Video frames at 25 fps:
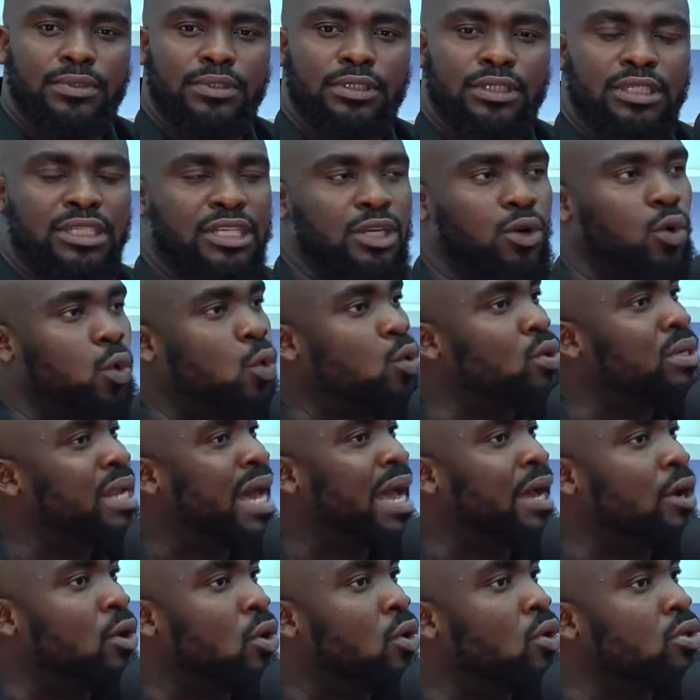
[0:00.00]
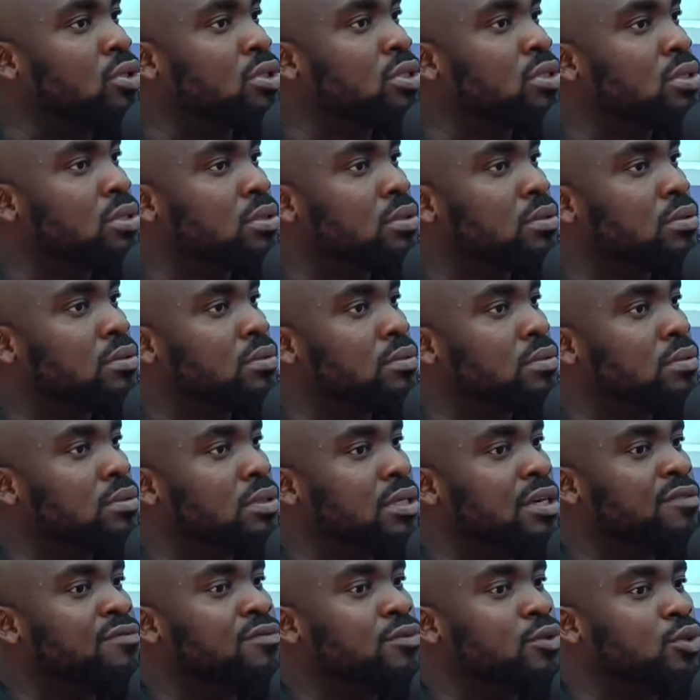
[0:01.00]
the older I got,
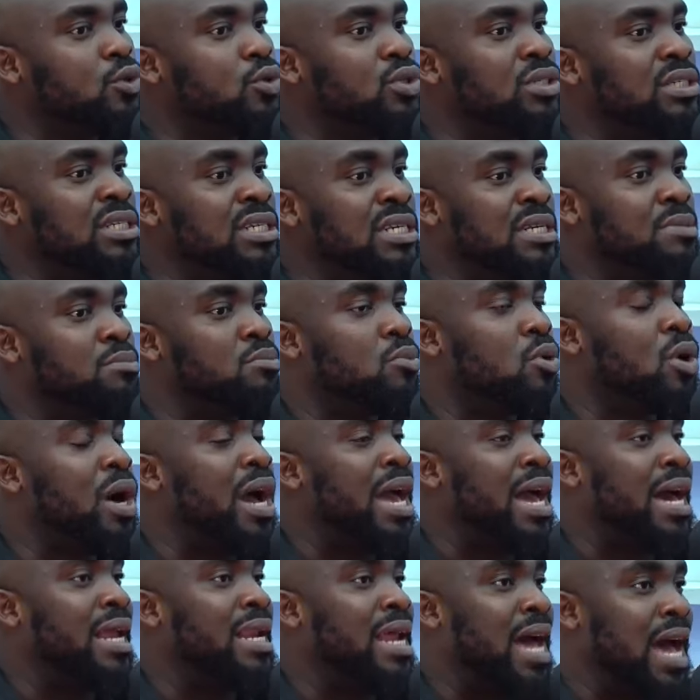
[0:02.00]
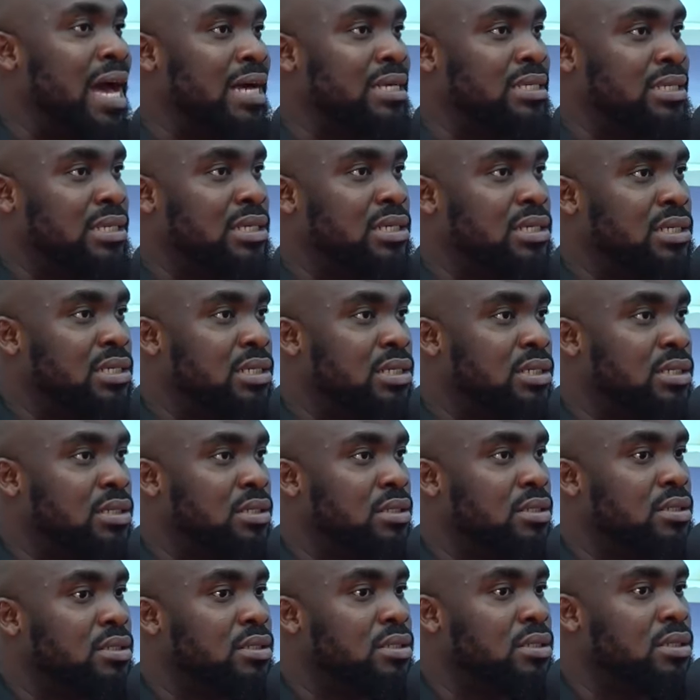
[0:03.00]
even though the more I had access,
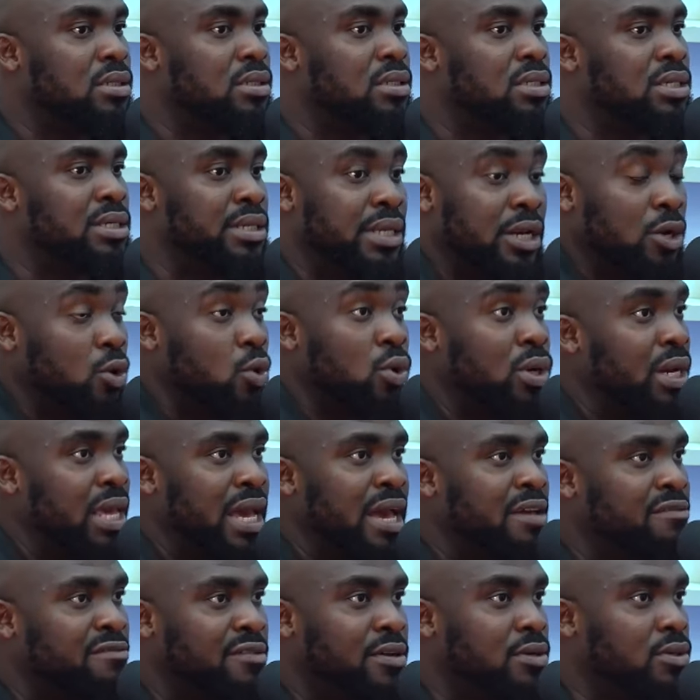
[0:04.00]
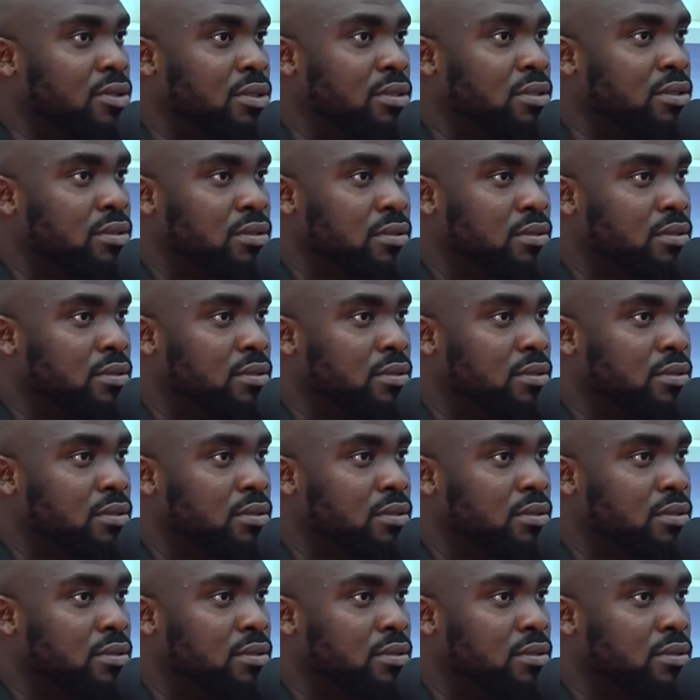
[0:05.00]
the lonelier I felt.